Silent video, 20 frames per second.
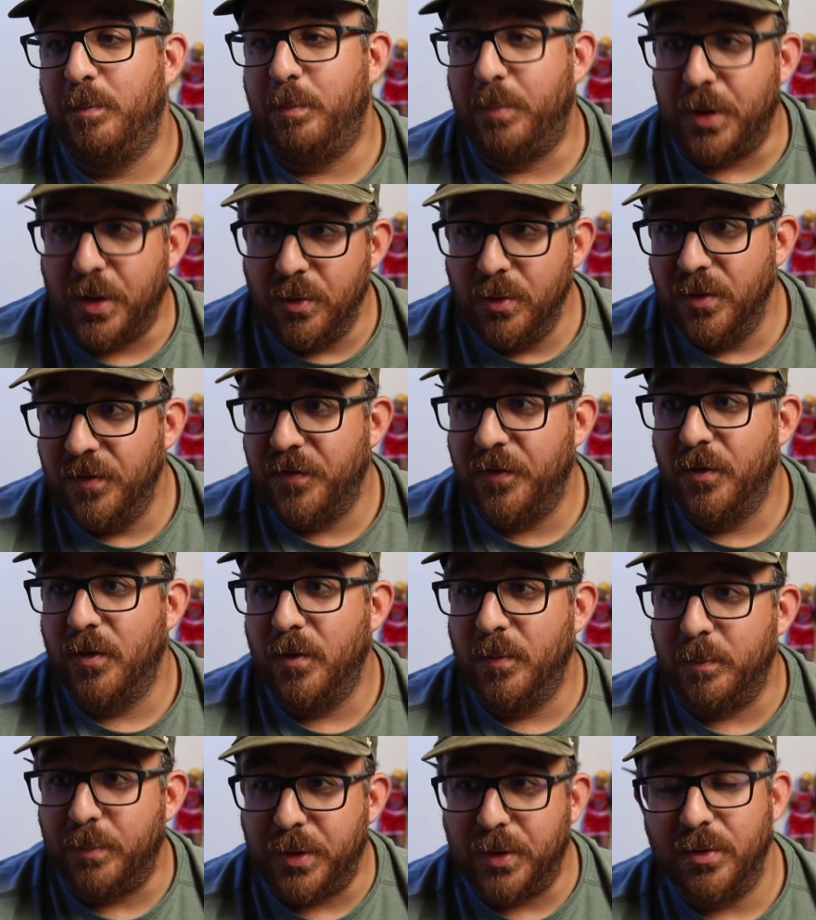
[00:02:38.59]

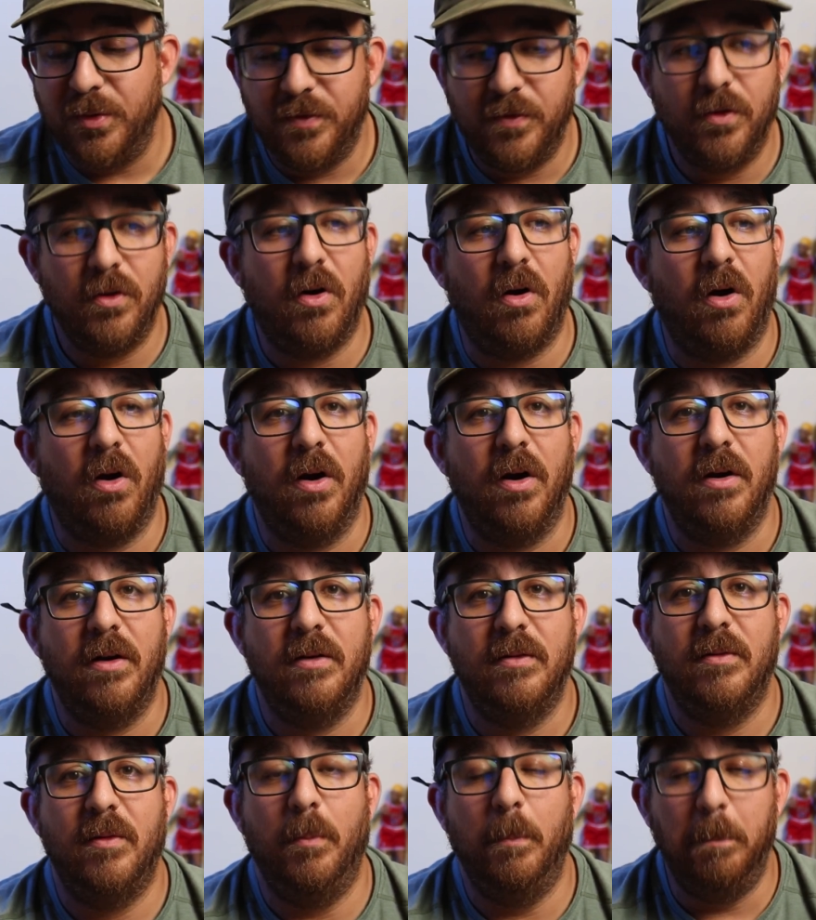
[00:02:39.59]
Beautiful, beautiful card.
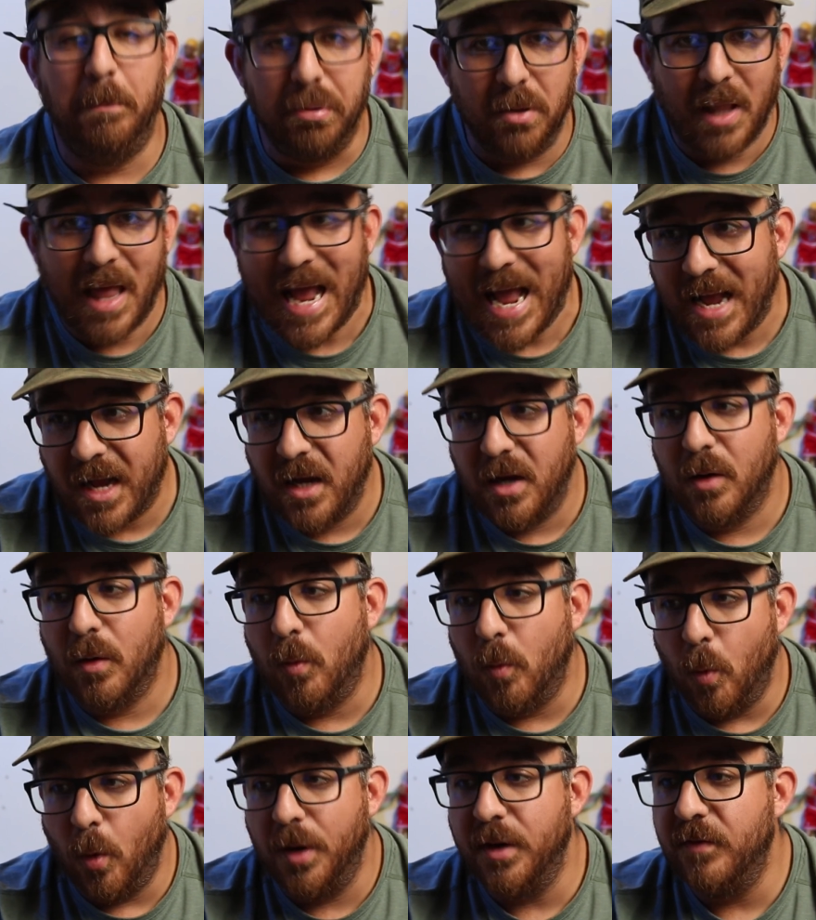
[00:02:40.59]
Black,
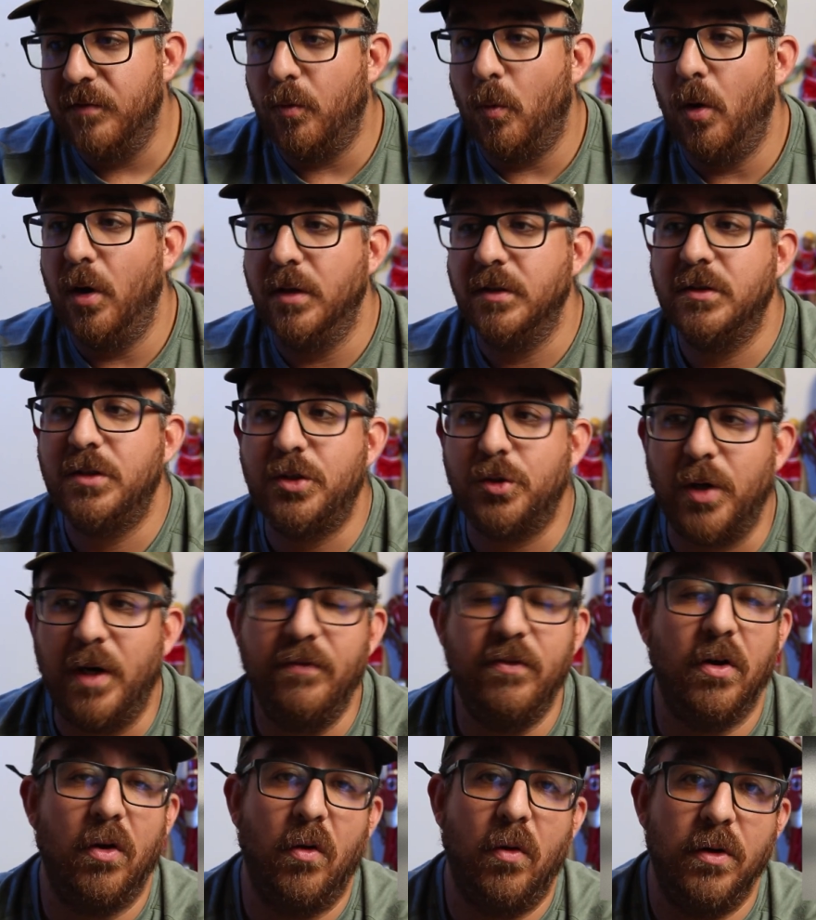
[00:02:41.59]
one of one,
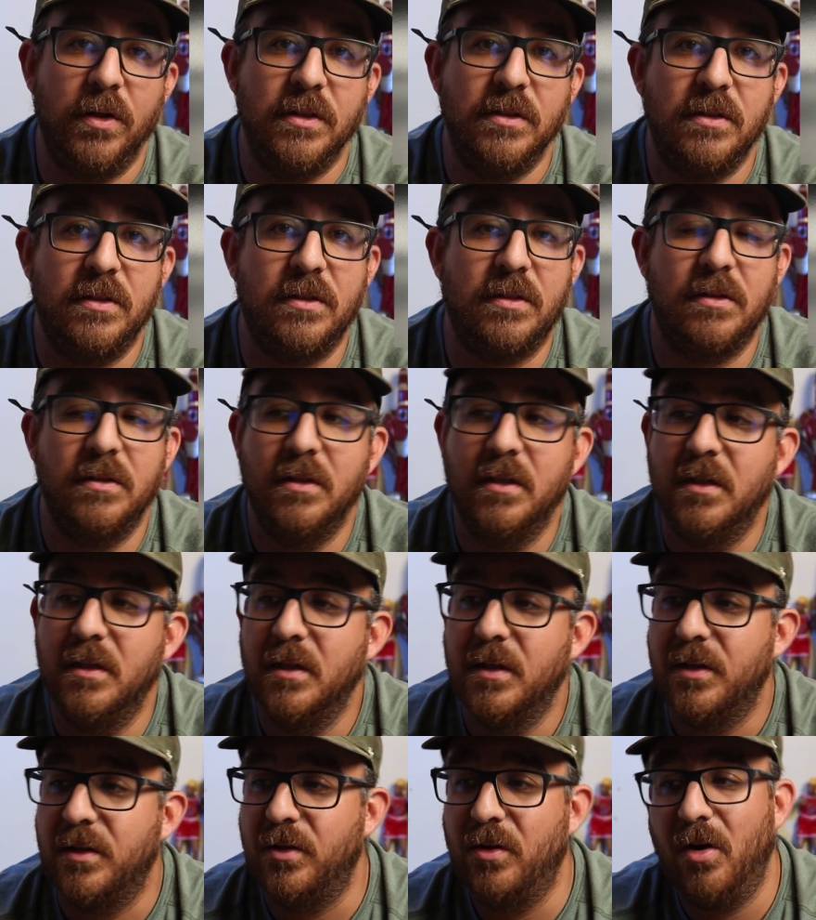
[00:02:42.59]
Trevor Lawrence.
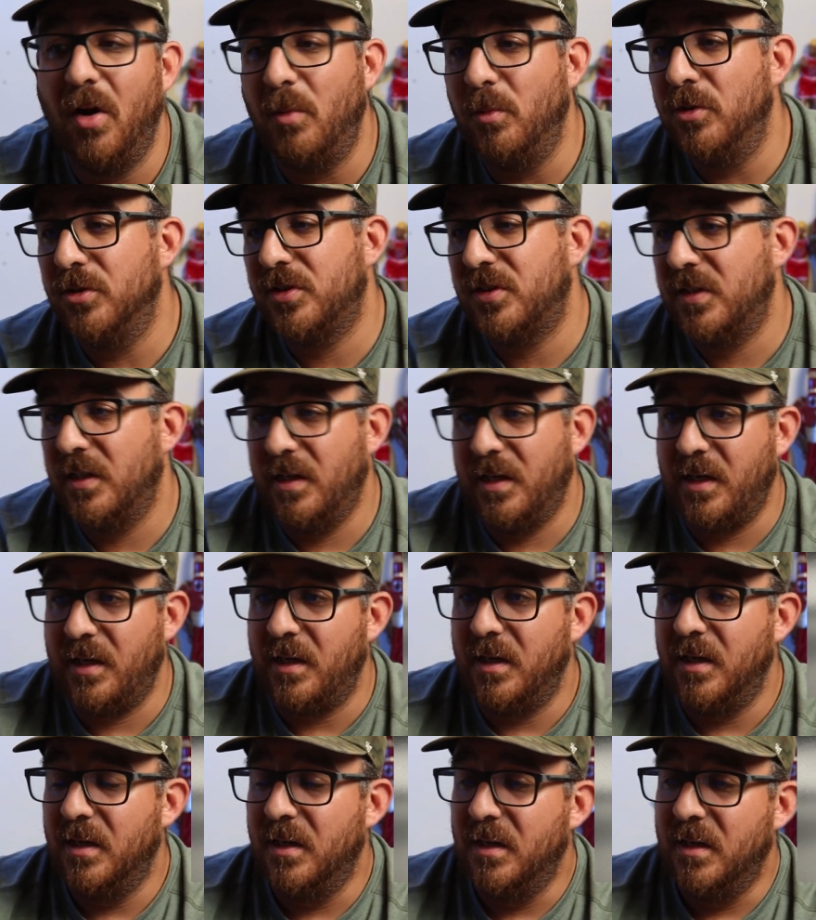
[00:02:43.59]
You can almost
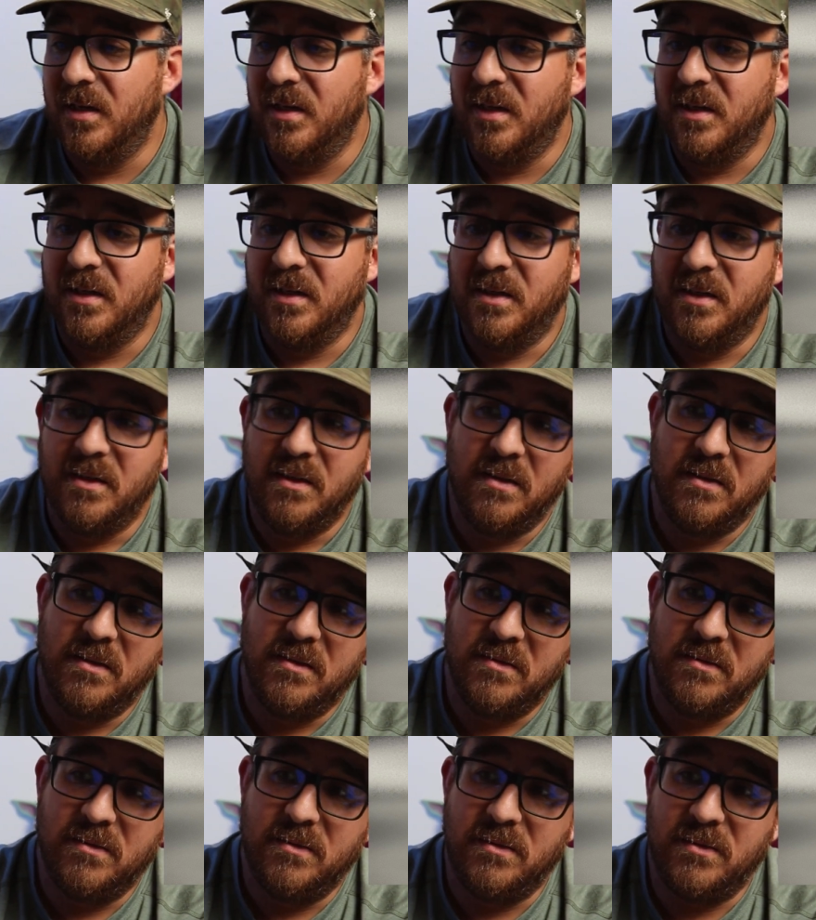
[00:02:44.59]
say
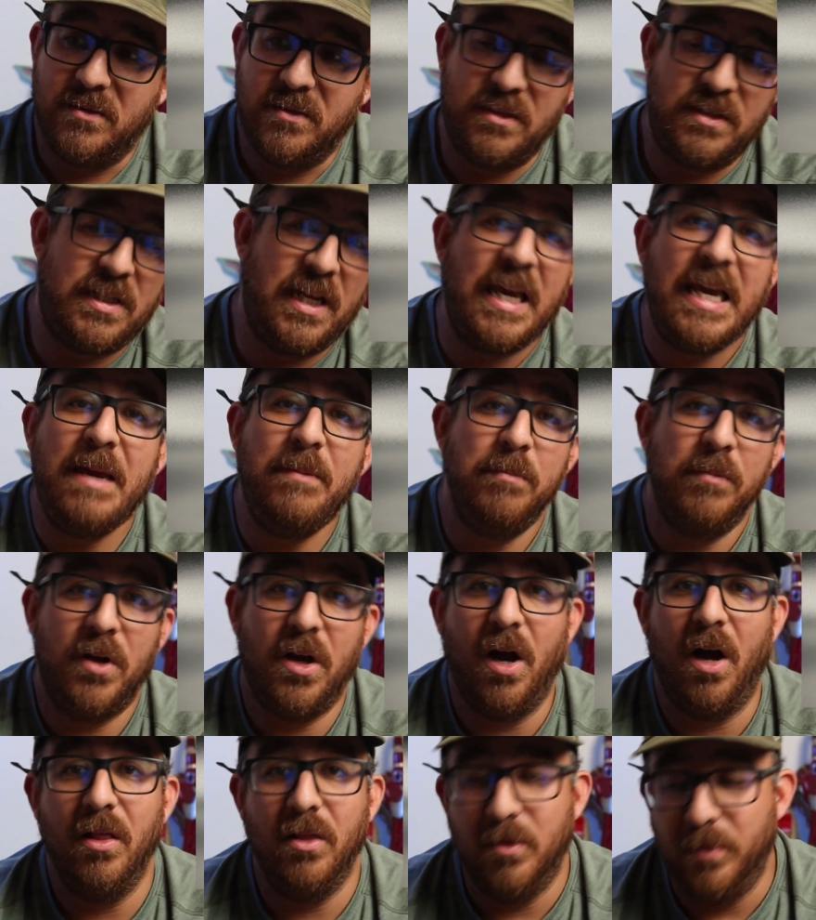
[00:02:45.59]
team
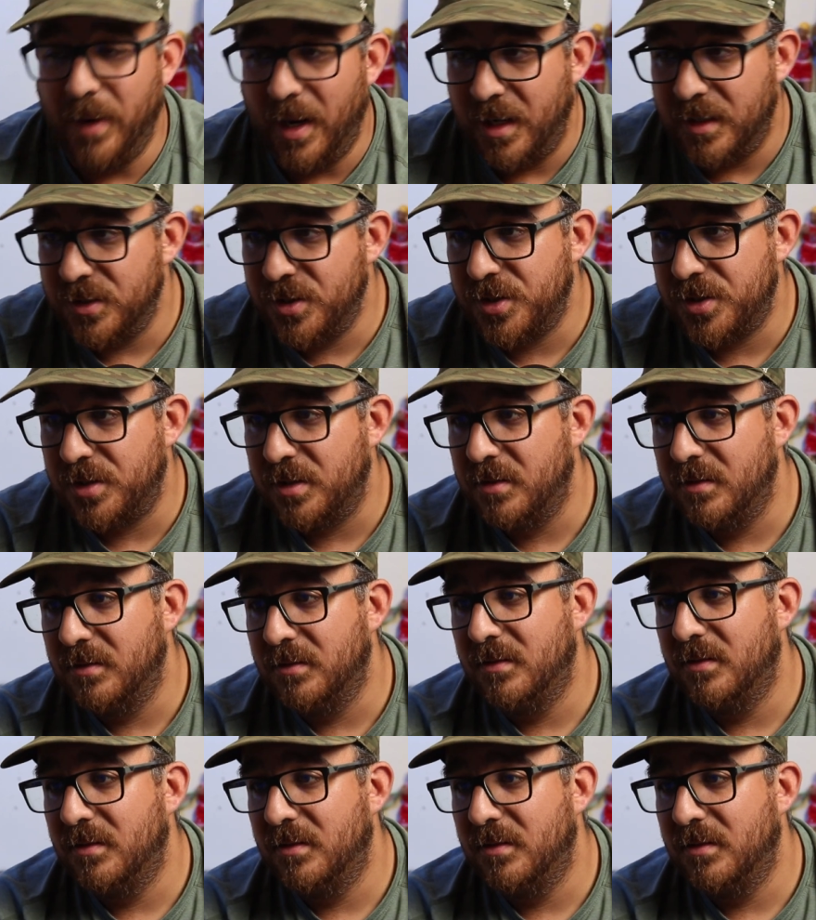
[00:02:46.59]
color match.